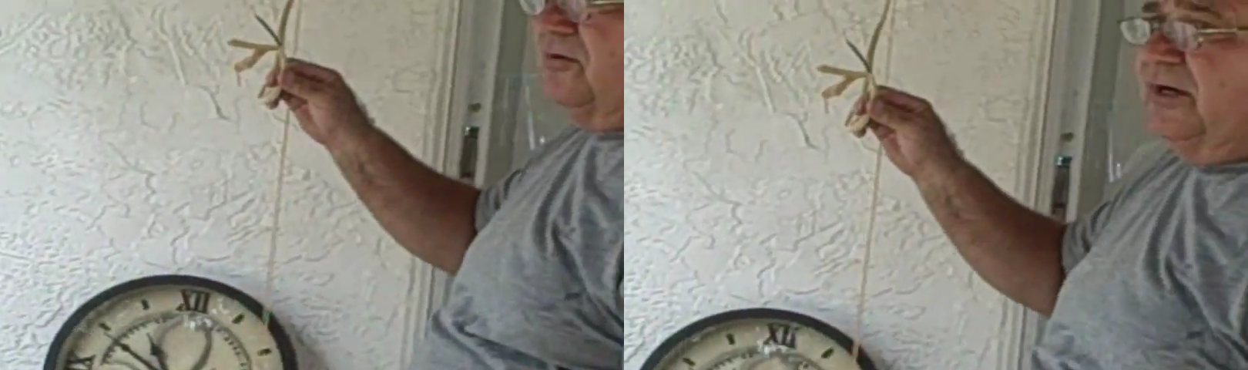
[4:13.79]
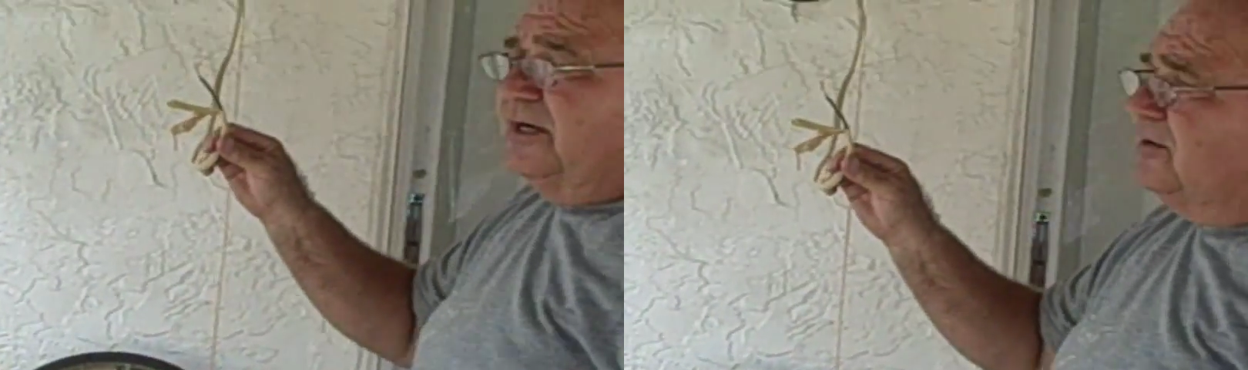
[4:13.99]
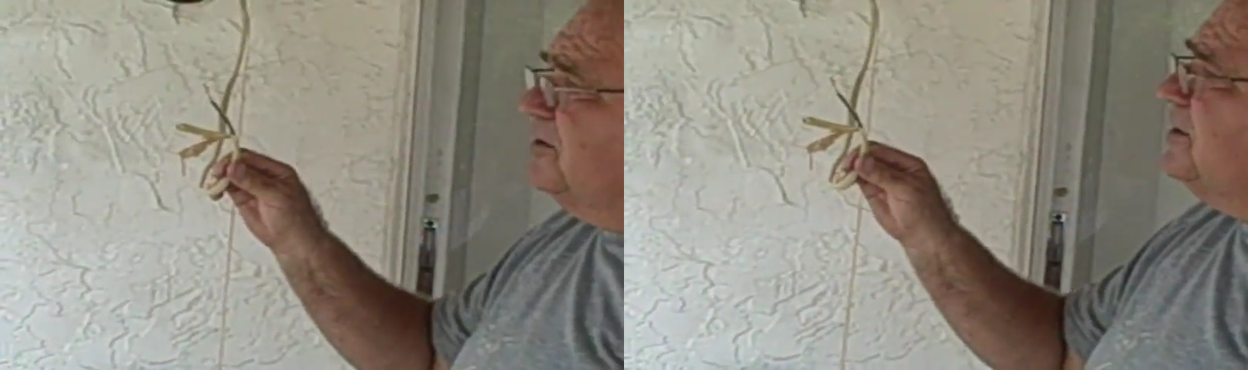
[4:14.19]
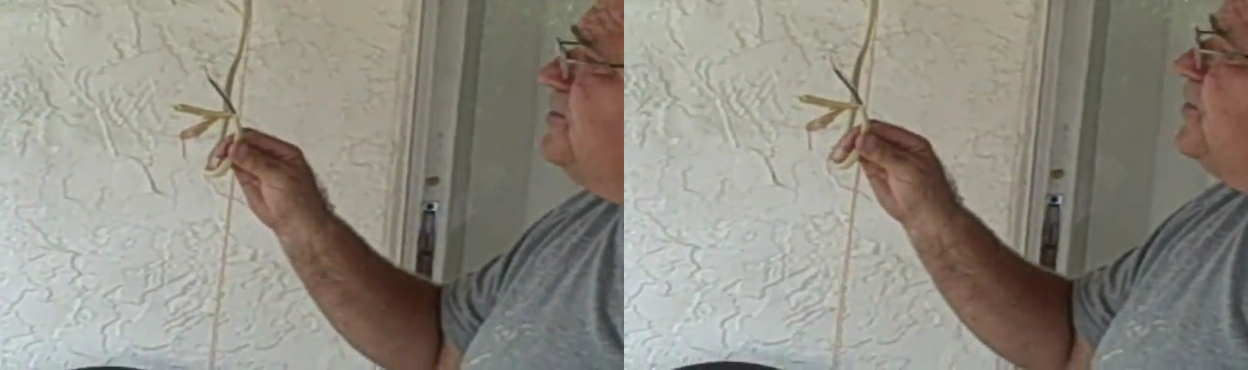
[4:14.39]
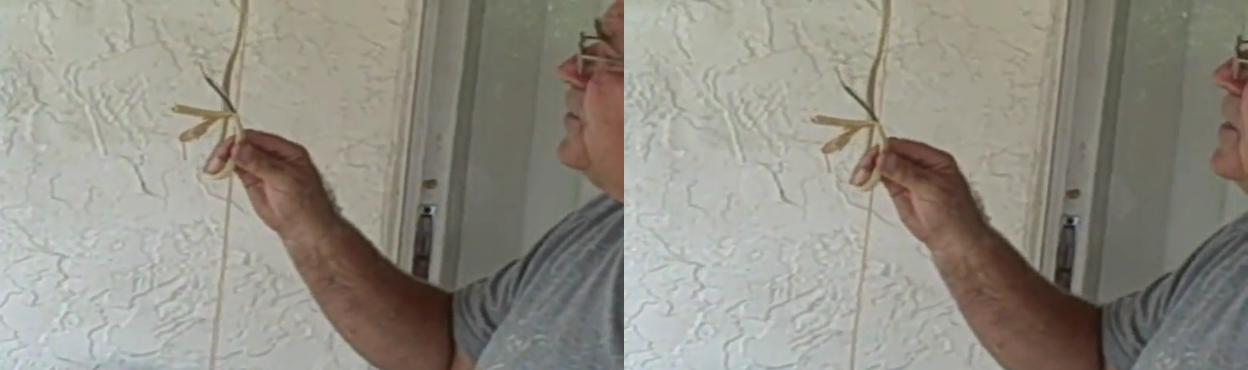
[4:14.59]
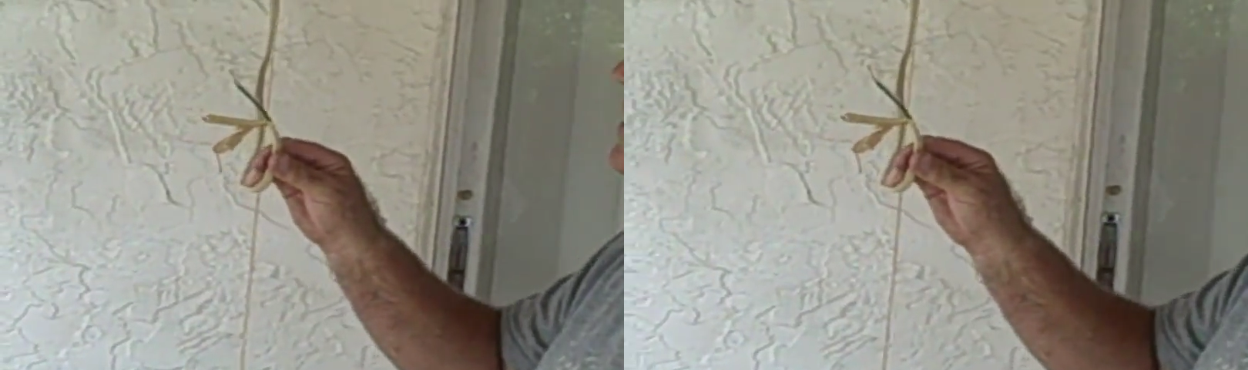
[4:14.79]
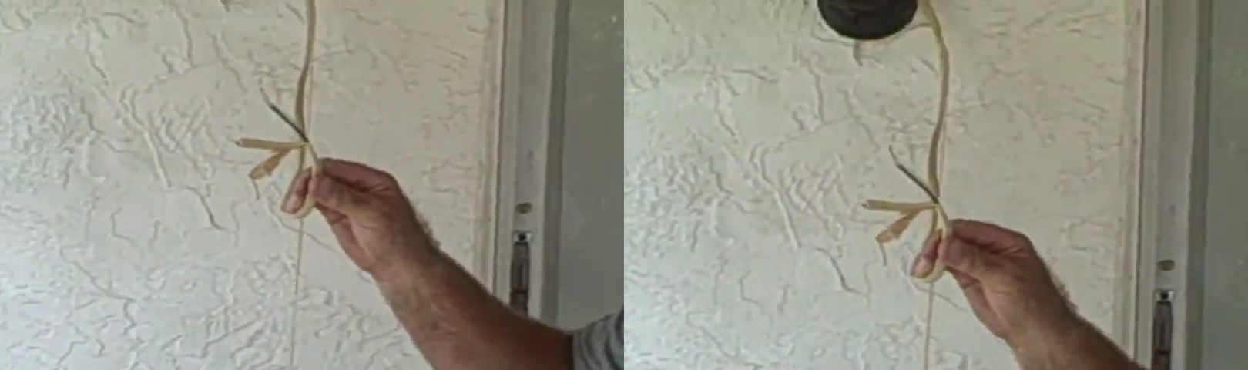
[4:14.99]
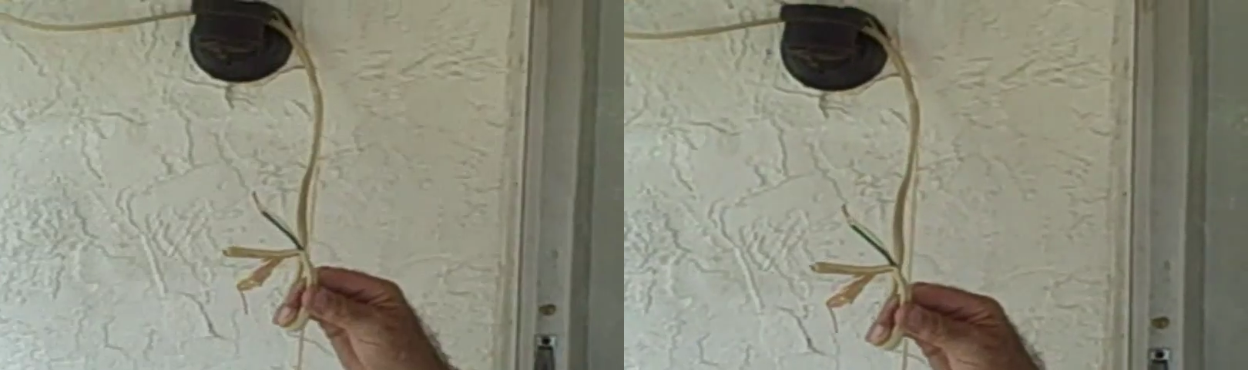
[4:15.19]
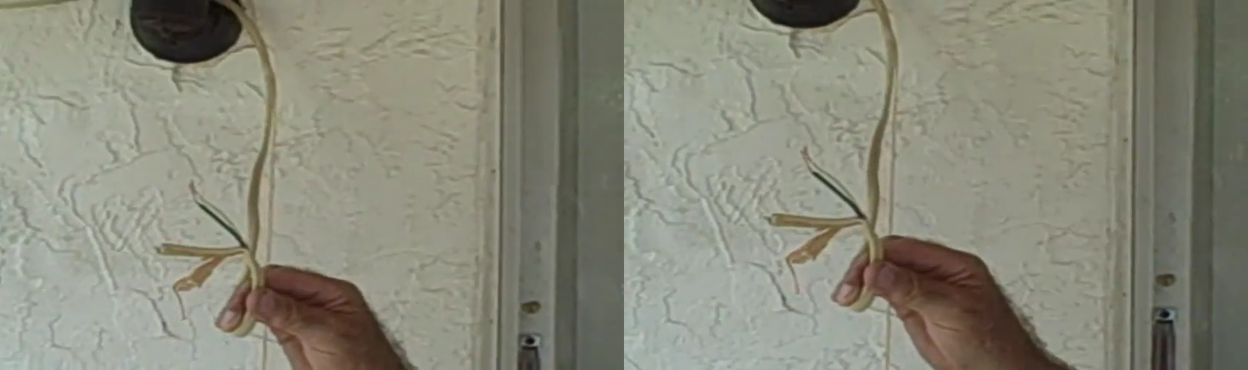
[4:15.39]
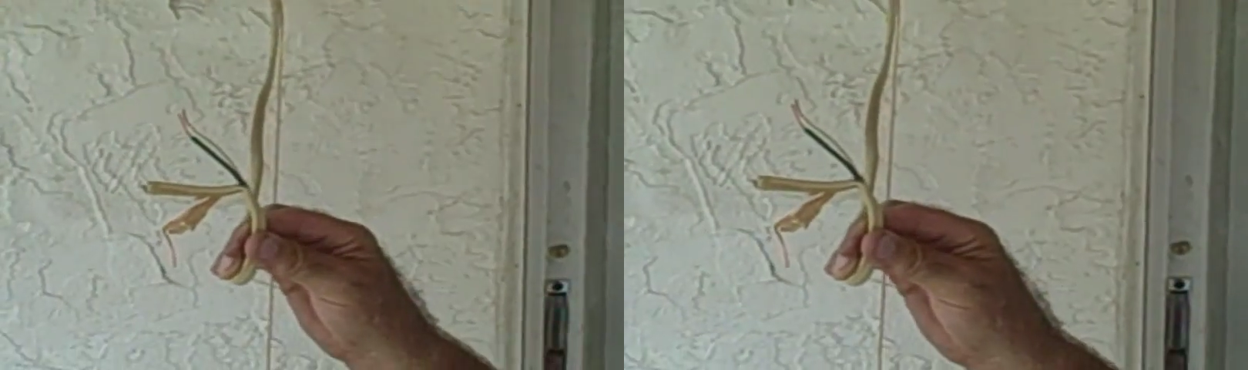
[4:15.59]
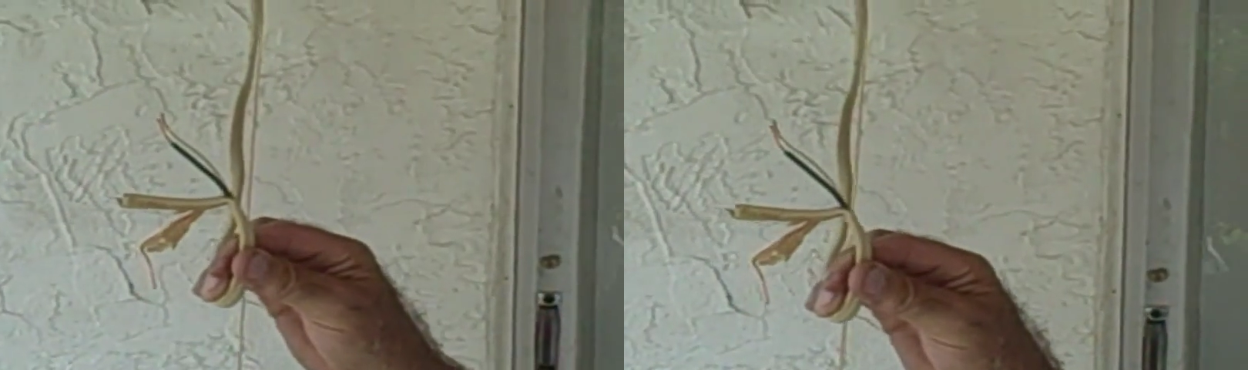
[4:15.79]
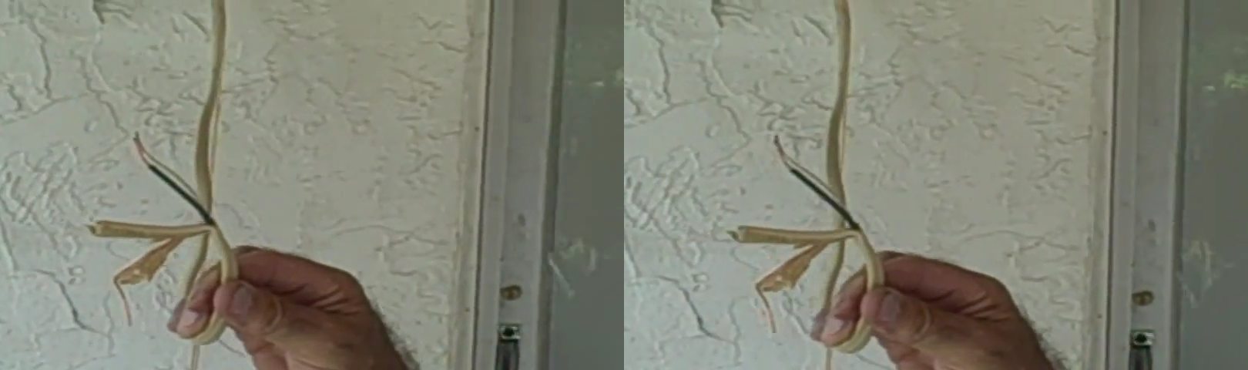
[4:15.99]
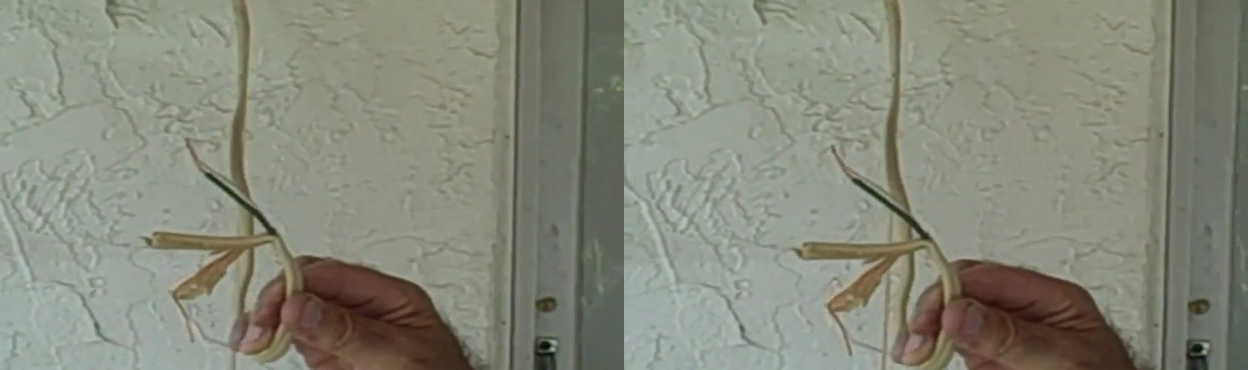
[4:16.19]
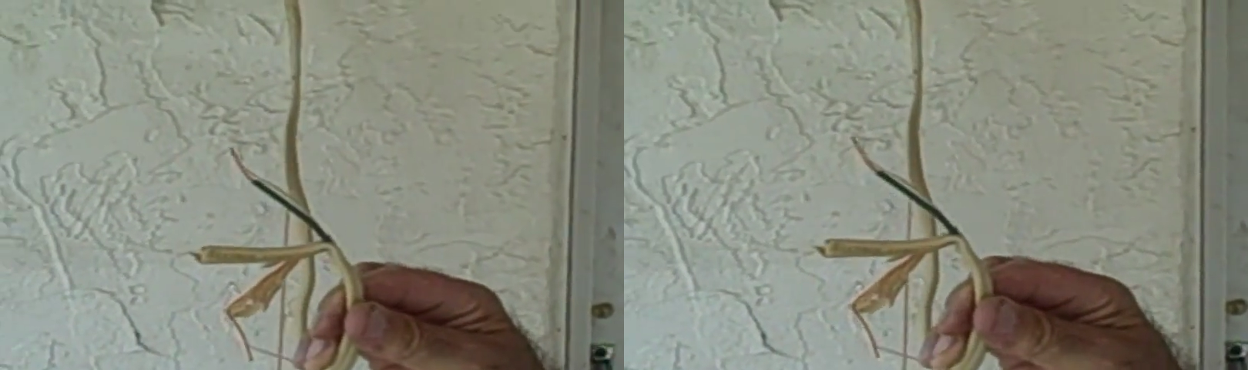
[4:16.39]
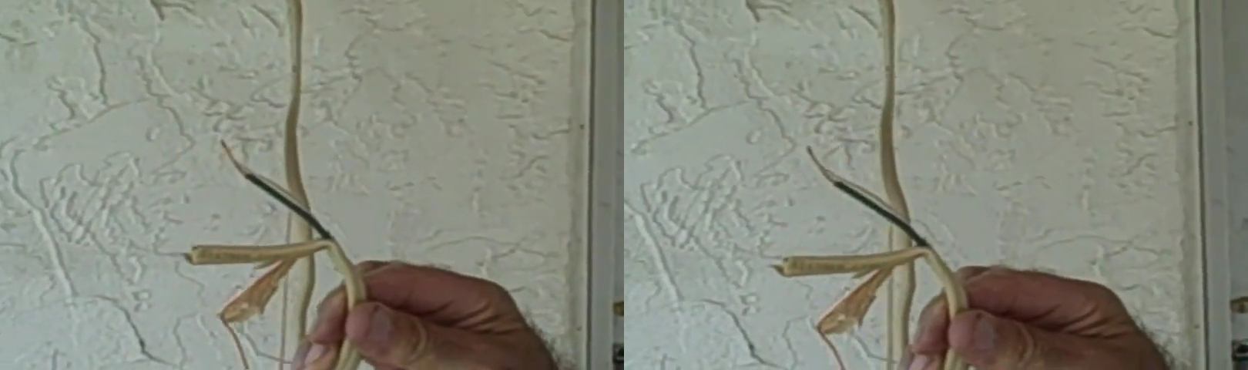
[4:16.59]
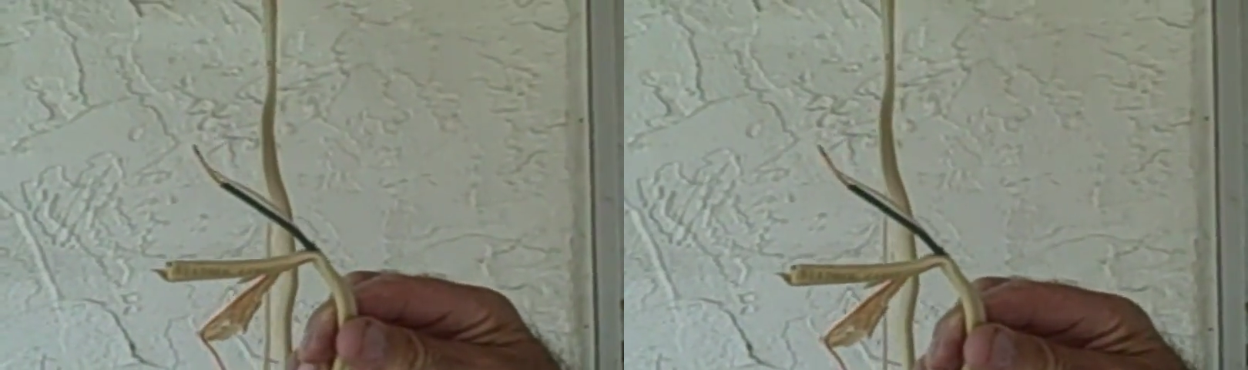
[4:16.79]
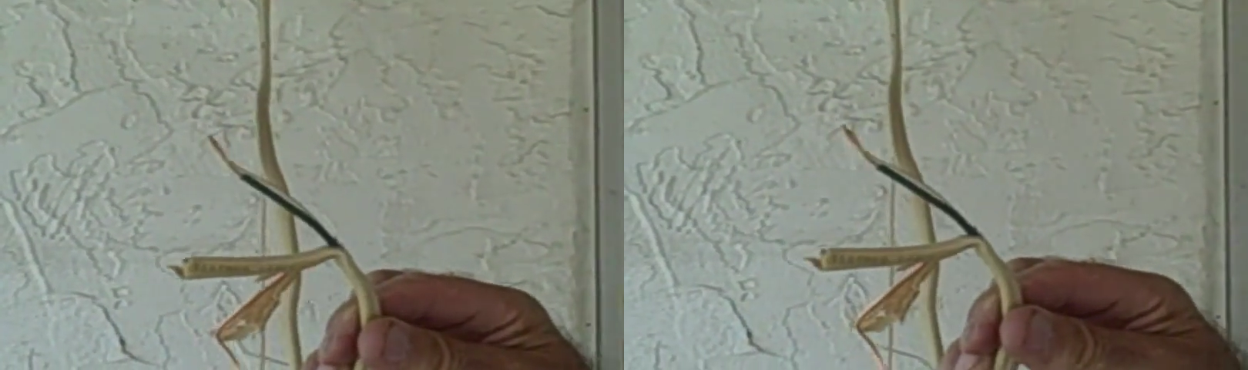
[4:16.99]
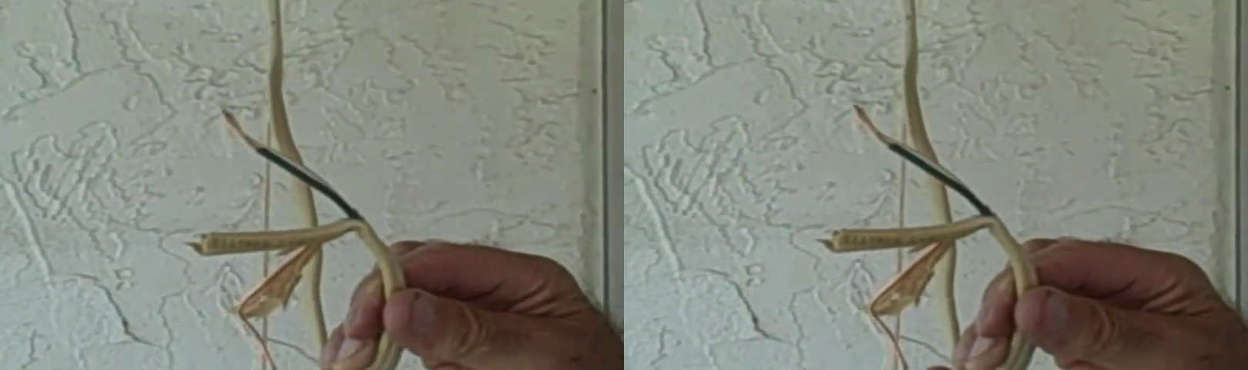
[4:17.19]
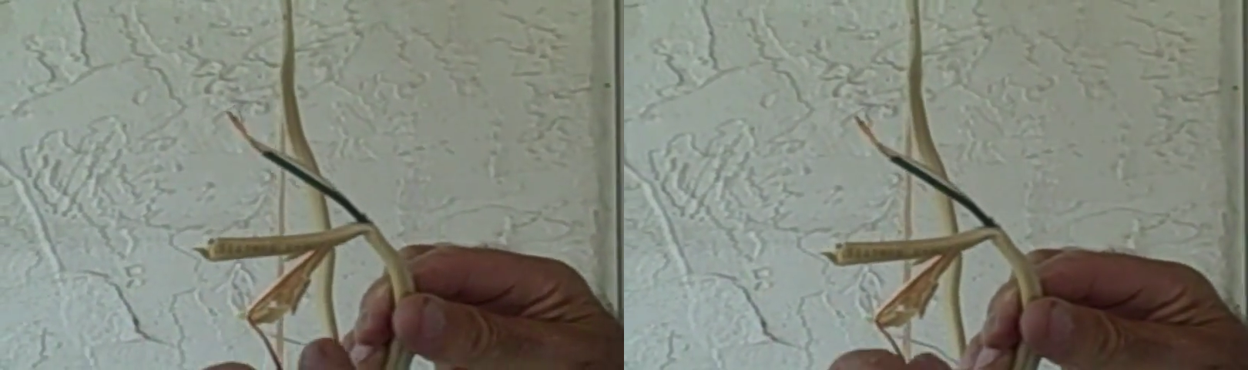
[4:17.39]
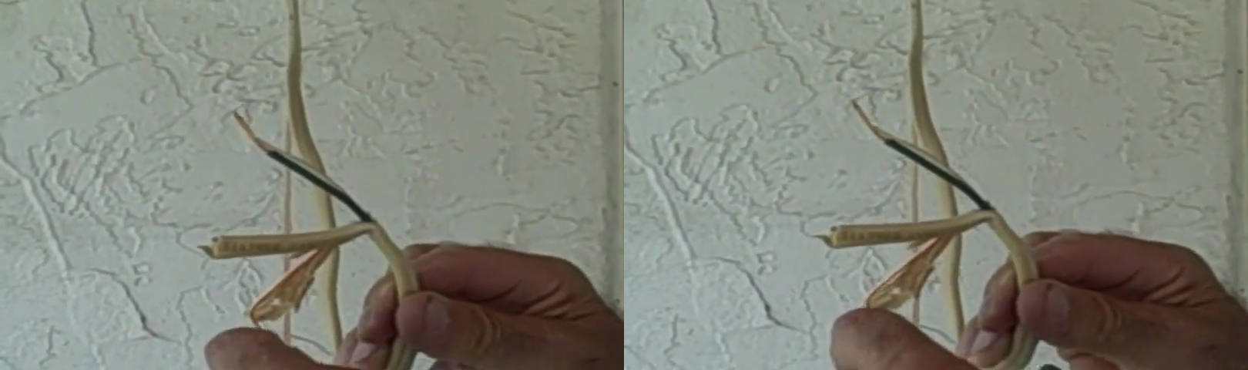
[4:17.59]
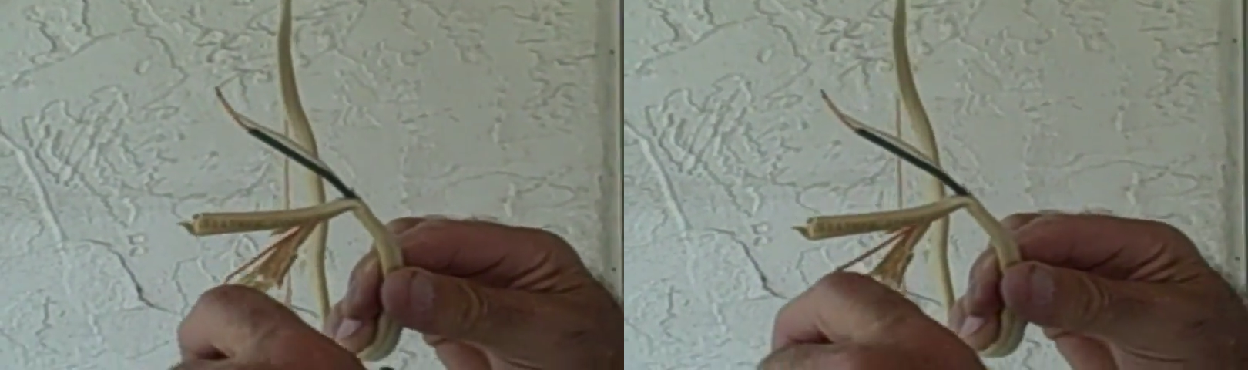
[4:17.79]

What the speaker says: (no speaker visible)